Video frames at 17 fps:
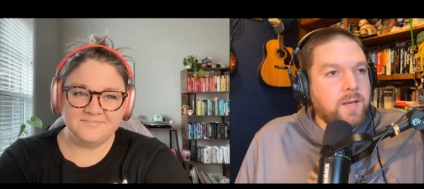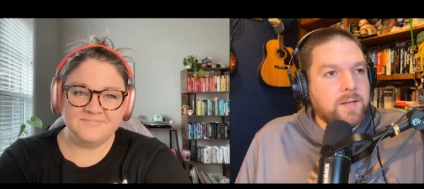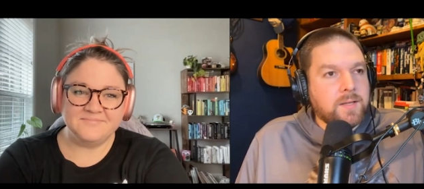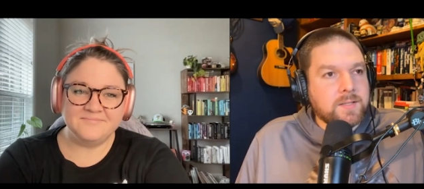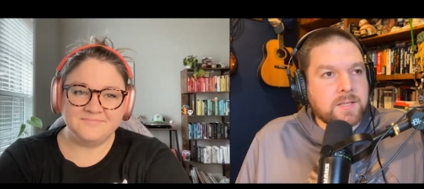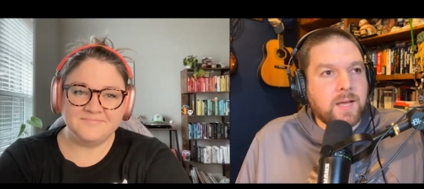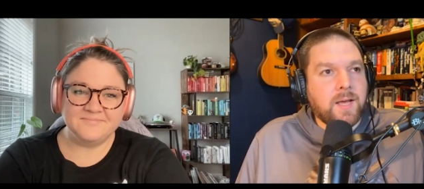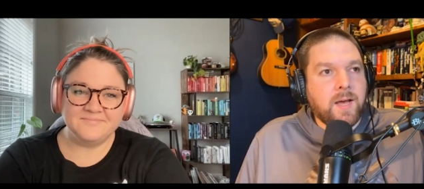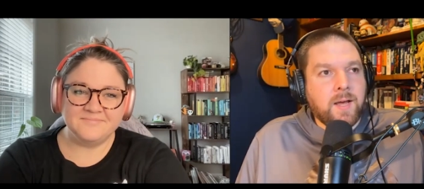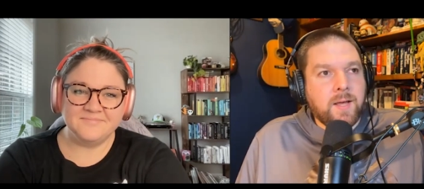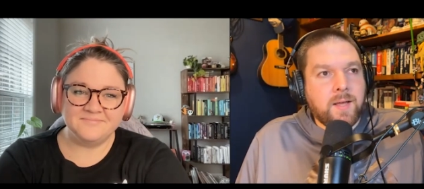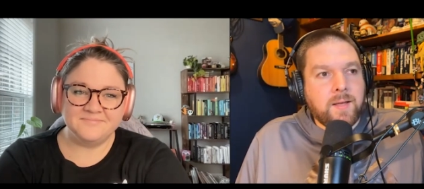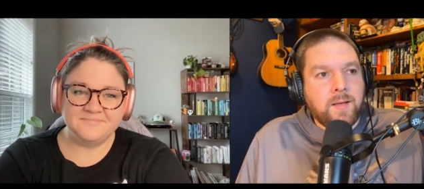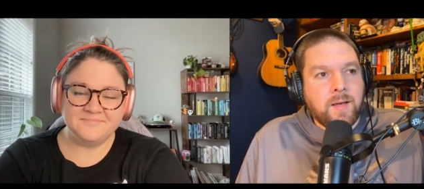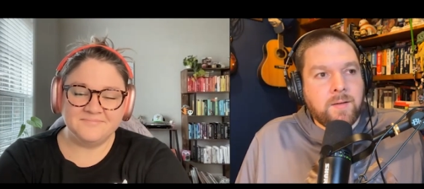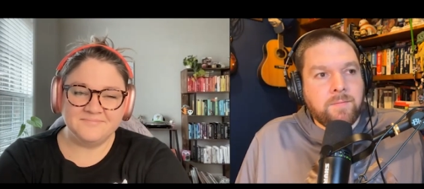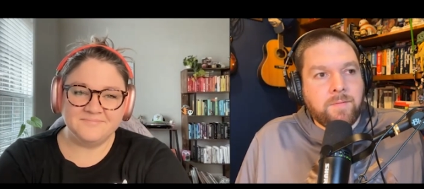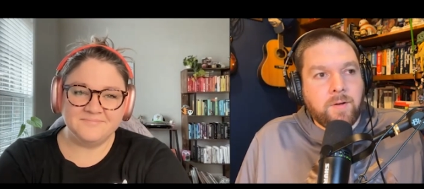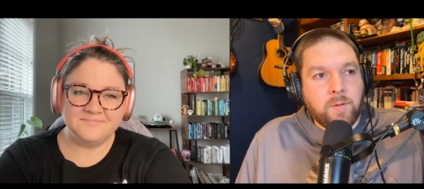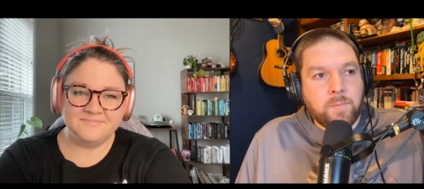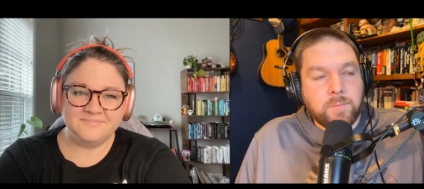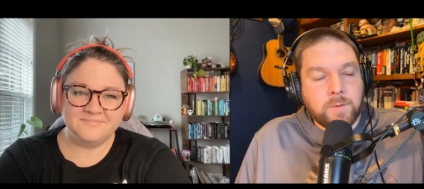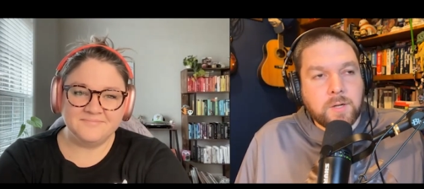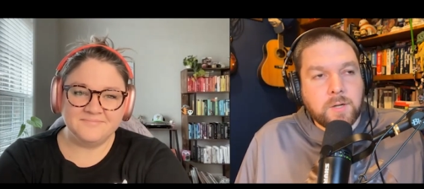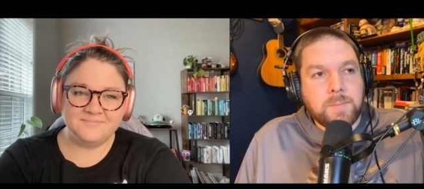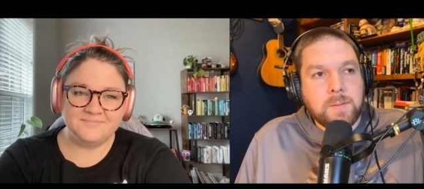Speaker 1: because I, I I follow
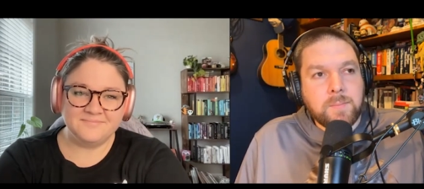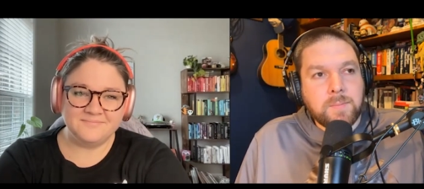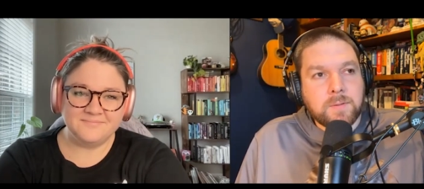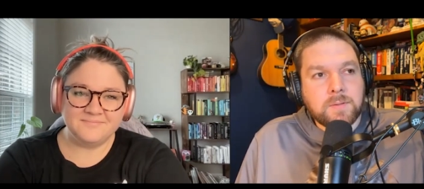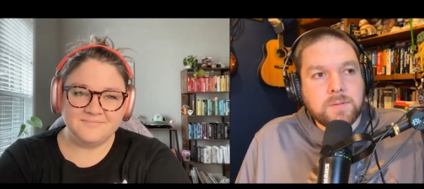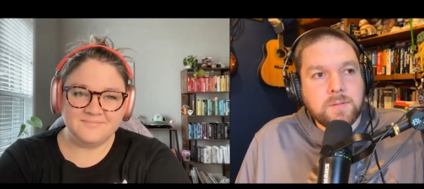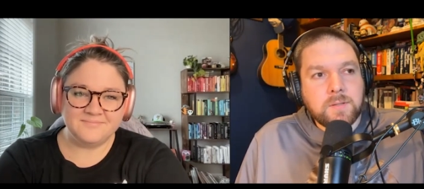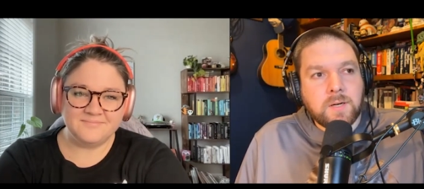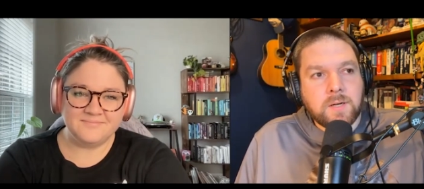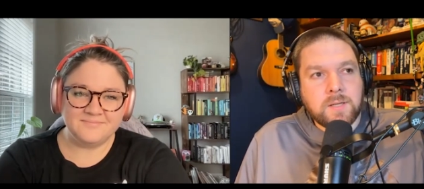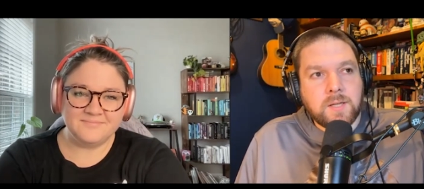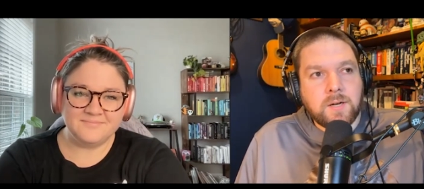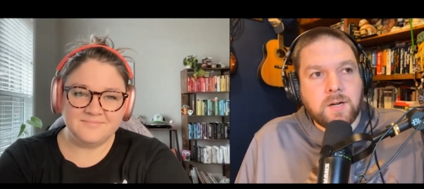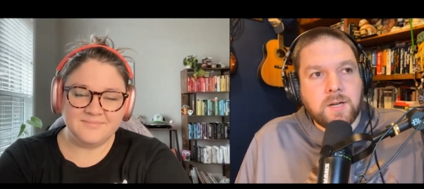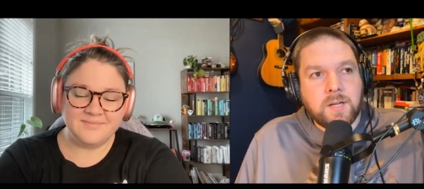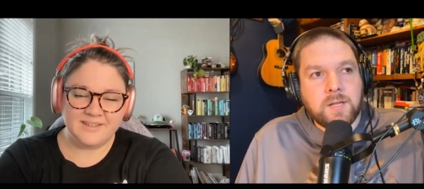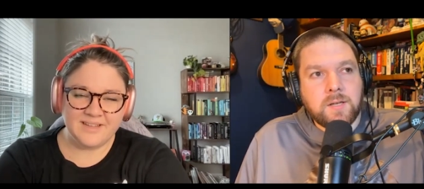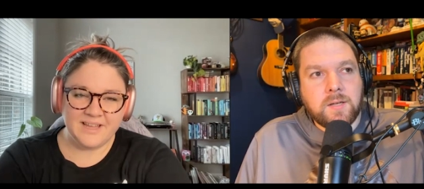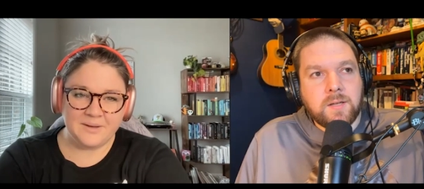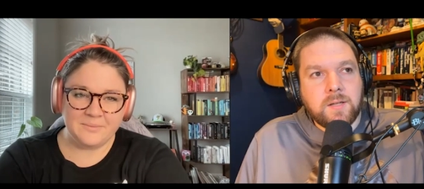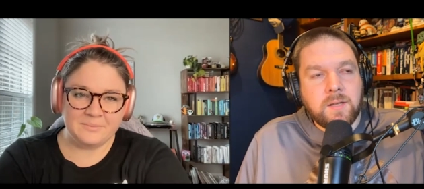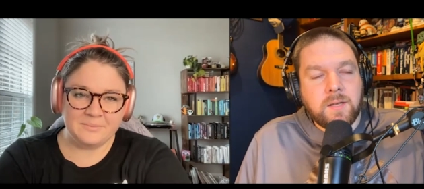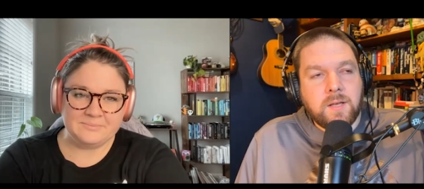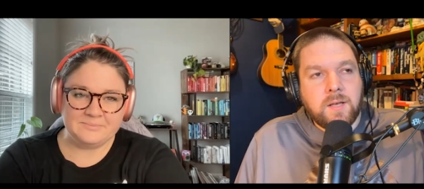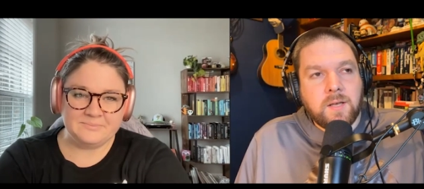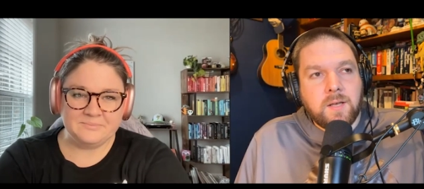book people on the internet. Yeah.
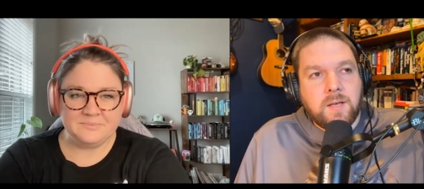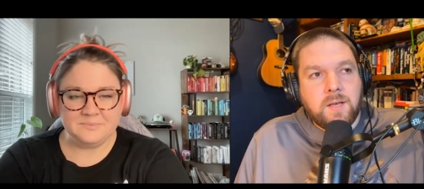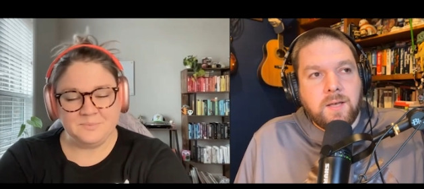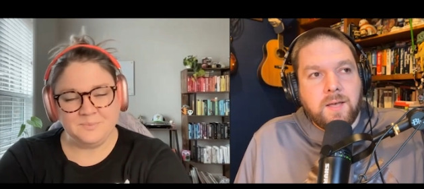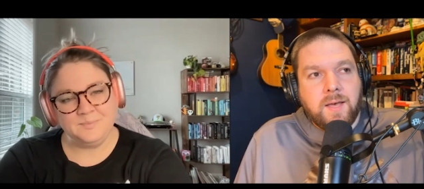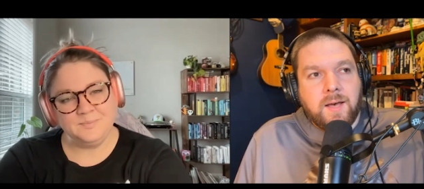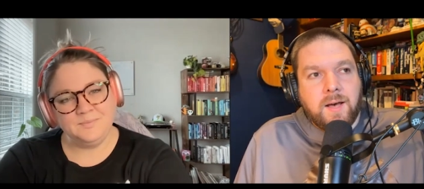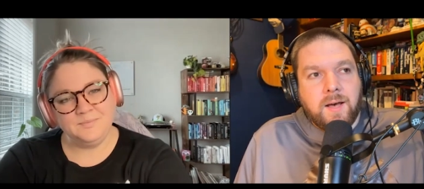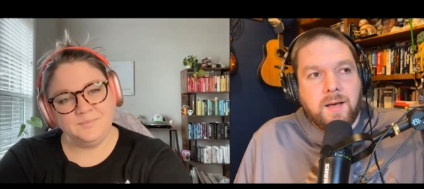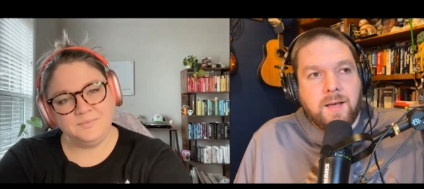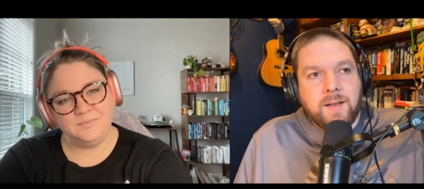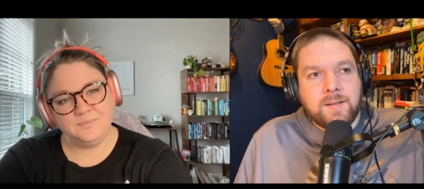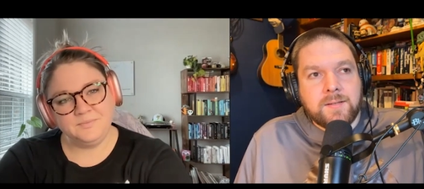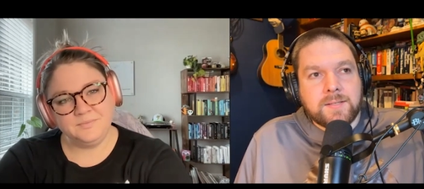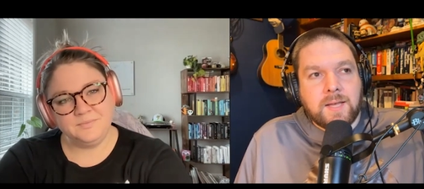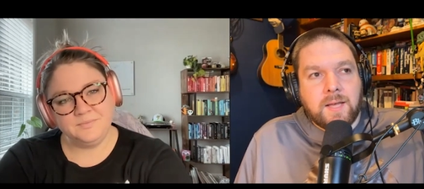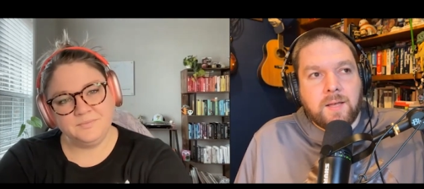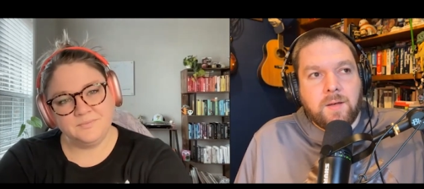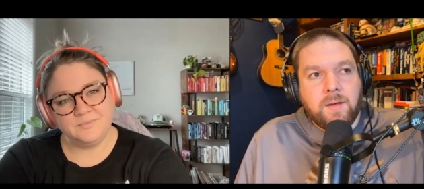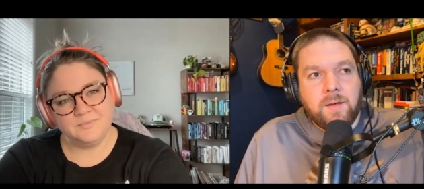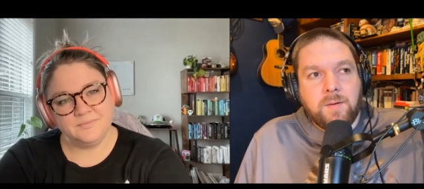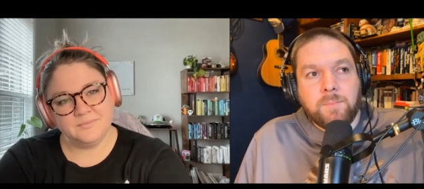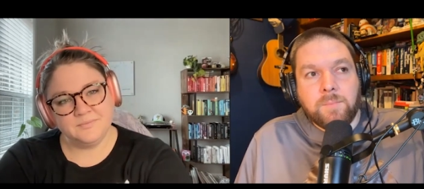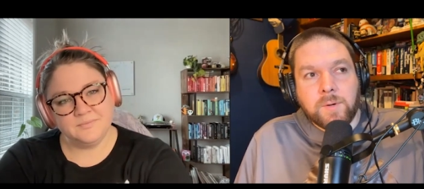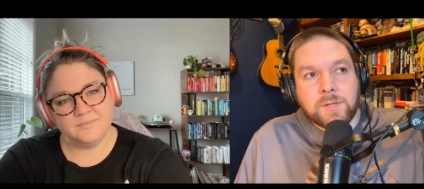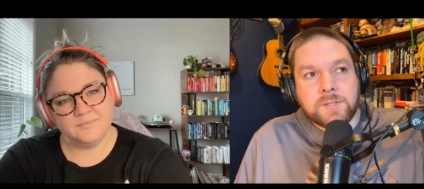Uh, and it's like
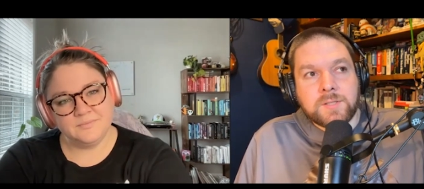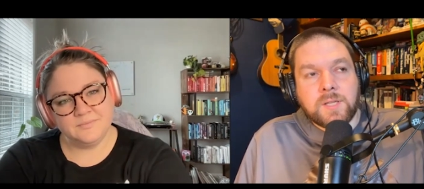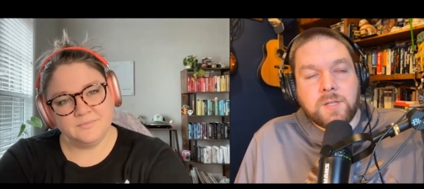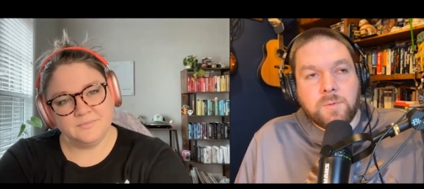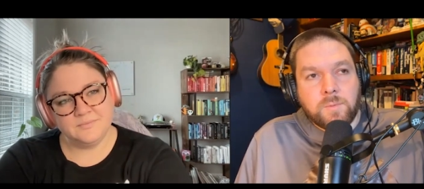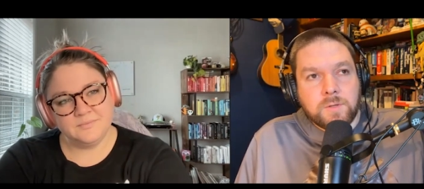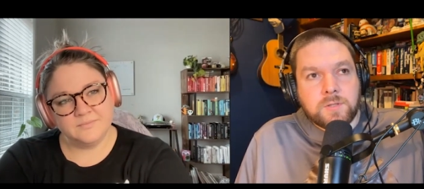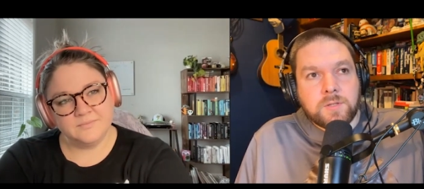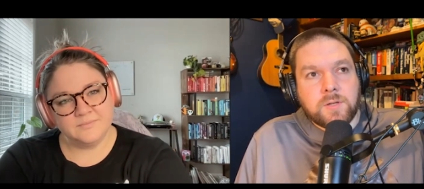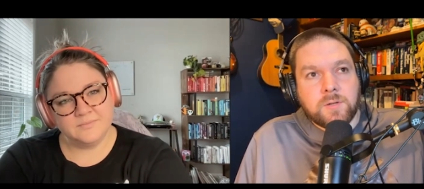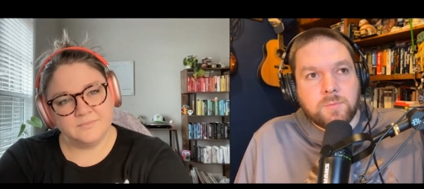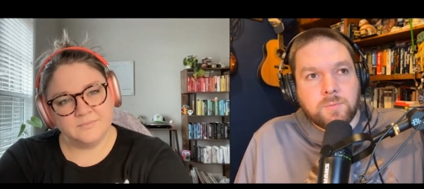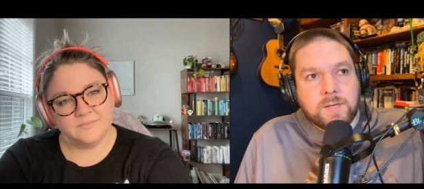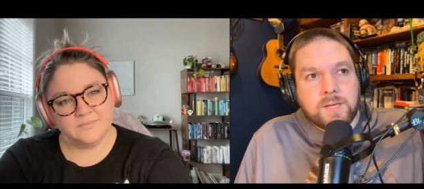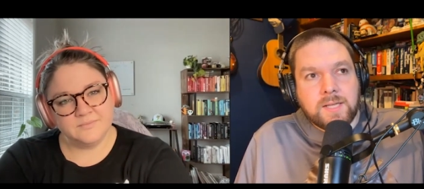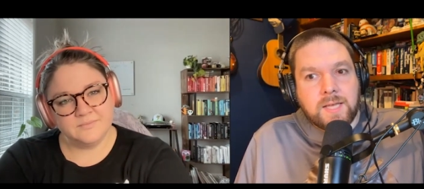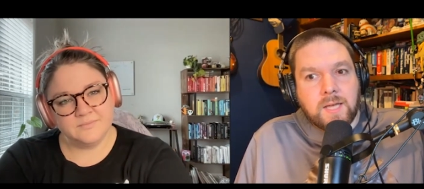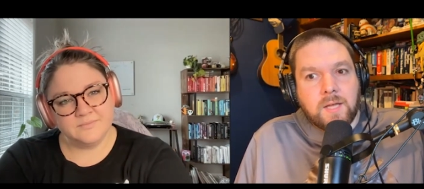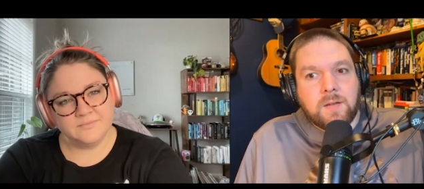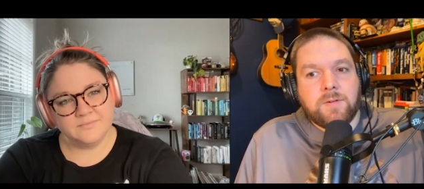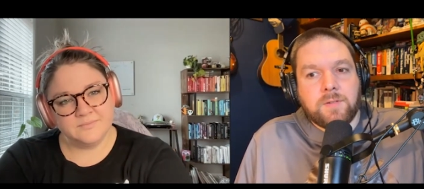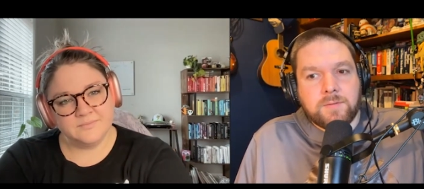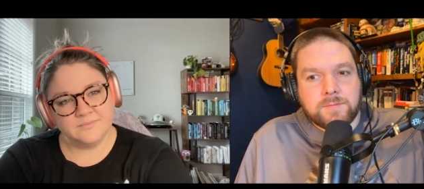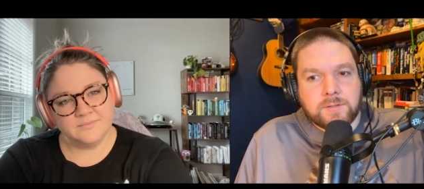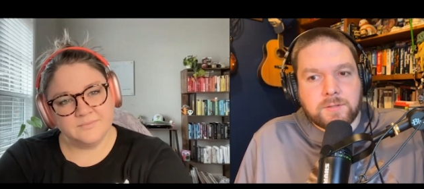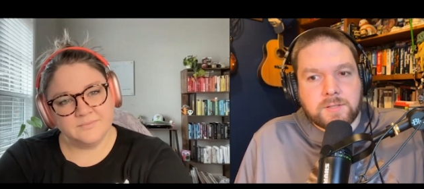books that you wish you could read again for
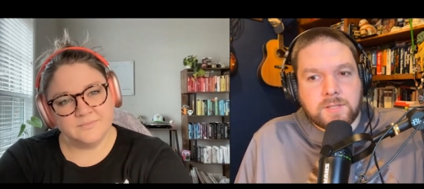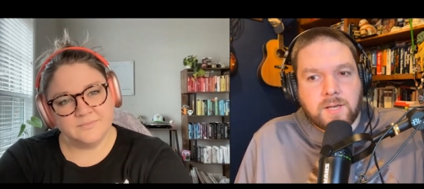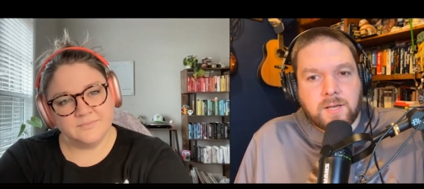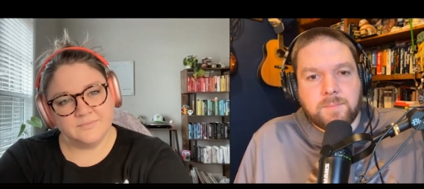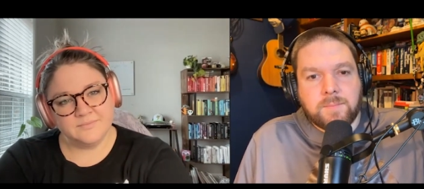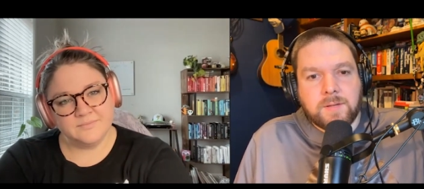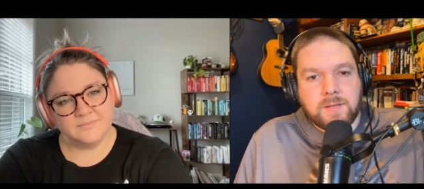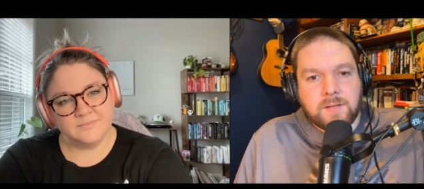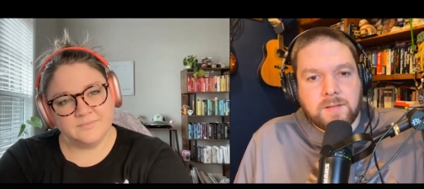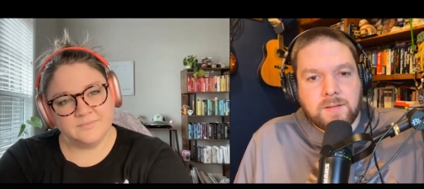the first time.